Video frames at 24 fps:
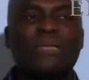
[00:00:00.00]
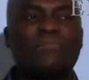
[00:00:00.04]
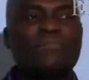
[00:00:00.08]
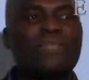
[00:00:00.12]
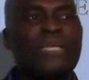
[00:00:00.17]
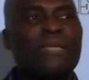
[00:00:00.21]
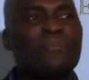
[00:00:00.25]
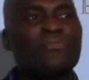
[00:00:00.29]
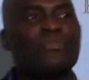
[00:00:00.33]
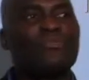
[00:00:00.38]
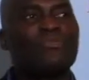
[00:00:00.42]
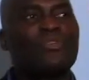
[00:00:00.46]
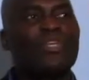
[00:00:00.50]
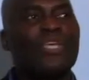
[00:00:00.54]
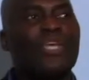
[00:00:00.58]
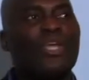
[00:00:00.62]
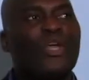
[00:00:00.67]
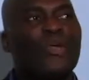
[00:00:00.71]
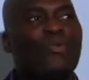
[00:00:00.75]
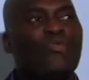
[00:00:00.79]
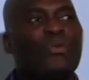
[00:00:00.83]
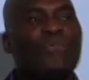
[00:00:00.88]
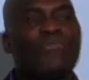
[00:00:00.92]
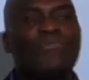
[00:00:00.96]
sometimes
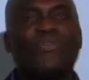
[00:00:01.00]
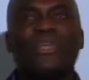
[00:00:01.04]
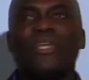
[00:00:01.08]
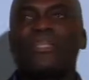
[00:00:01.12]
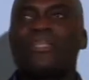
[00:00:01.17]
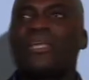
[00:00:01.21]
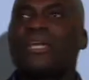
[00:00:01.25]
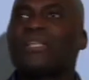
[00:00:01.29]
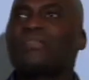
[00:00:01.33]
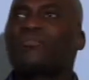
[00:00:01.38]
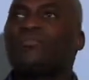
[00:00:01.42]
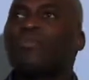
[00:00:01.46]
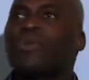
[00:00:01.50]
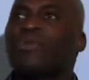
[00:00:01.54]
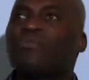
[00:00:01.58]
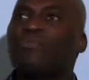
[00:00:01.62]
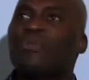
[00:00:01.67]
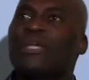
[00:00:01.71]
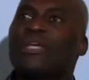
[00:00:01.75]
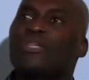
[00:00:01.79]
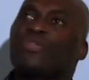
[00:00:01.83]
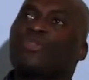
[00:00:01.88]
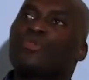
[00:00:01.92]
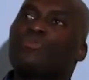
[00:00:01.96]
we think that when
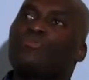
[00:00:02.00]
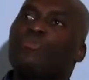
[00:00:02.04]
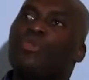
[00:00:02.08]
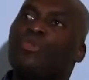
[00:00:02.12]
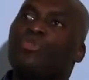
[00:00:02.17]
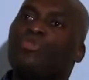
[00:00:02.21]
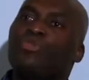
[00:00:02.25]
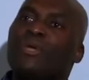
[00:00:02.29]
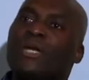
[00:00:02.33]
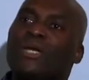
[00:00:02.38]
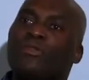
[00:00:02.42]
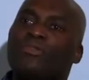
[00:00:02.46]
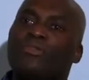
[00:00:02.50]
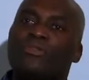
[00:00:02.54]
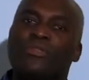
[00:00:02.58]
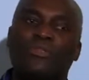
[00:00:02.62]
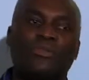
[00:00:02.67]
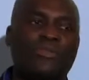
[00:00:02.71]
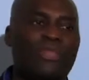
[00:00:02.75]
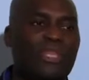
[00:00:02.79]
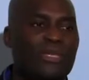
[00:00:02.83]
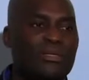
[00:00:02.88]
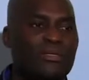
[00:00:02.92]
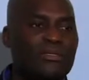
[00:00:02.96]
we are small, we cannot
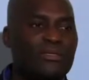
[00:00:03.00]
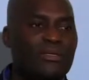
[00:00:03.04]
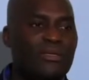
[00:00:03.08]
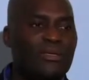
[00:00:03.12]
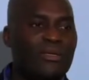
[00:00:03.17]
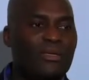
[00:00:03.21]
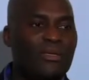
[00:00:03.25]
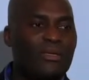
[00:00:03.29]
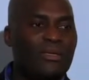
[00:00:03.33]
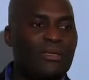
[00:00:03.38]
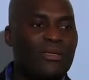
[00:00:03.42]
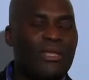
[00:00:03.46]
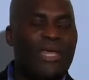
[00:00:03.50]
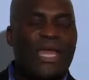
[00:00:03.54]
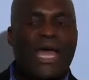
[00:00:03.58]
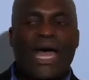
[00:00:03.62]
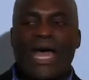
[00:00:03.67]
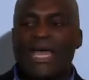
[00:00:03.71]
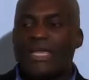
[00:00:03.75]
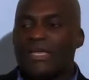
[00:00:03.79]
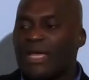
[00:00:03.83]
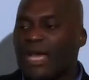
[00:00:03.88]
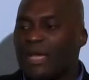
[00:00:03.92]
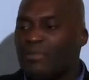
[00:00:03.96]
do things.
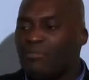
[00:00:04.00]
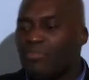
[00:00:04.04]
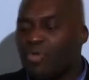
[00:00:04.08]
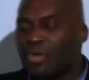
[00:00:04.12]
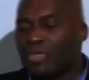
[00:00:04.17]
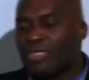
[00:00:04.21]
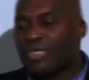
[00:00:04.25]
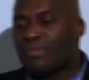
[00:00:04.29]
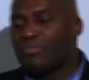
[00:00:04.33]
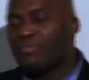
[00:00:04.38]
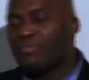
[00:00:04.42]
I booked